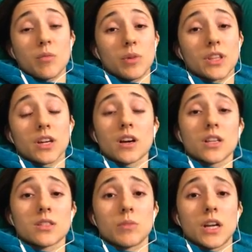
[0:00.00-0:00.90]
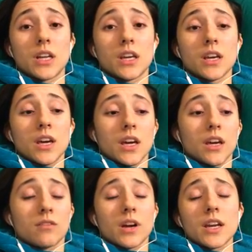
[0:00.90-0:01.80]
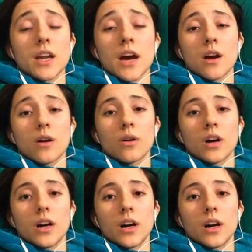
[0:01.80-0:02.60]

but they cost money, and right now